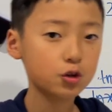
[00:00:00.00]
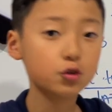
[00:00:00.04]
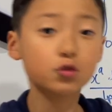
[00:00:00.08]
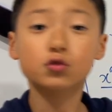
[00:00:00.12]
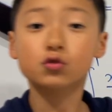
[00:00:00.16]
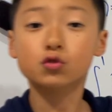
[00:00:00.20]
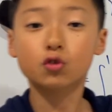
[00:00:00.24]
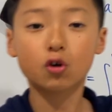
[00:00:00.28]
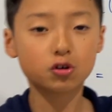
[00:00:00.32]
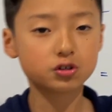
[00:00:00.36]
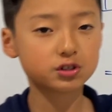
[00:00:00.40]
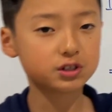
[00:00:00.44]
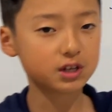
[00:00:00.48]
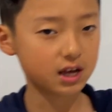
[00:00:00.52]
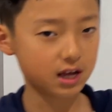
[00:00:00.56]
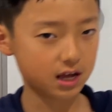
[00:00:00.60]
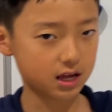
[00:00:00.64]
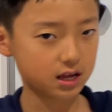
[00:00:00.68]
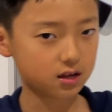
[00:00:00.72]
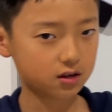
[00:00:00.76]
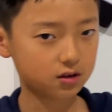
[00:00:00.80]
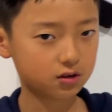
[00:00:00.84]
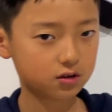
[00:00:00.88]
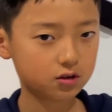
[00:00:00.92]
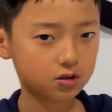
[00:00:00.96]
not
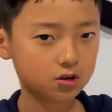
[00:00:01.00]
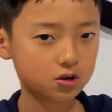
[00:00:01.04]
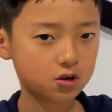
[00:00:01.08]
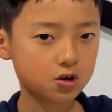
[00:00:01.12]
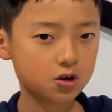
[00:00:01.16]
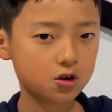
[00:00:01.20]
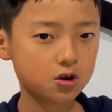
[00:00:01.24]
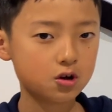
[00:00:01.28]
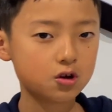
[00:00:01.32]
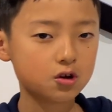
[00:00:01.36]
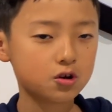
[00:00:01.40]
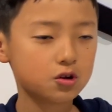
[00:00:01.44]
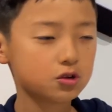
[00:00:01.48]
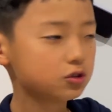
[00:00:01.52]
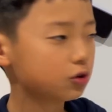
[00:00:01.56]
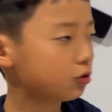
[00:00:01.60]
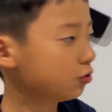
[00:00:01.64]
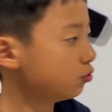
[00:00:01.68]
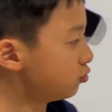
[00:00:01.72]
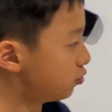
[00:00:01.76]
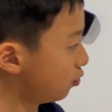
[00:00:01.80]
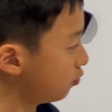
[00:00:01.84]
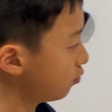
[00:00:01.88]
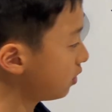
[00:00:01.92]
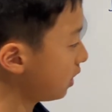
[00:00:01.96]
a. So,
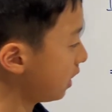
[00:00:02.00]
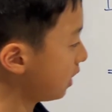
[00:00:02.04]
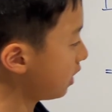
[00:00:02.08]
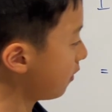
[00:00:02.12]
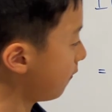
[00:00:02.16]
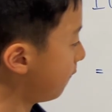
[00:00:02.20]
don't get